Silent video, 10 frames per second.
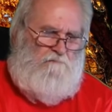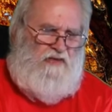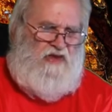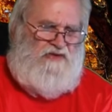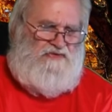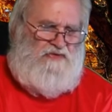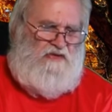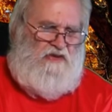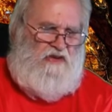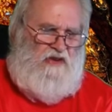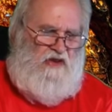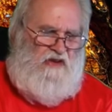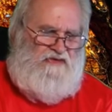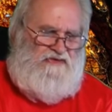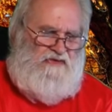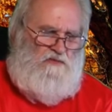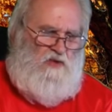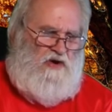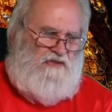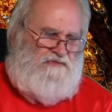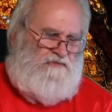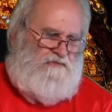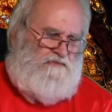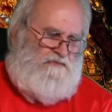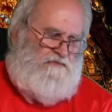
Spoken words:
max 18 watts.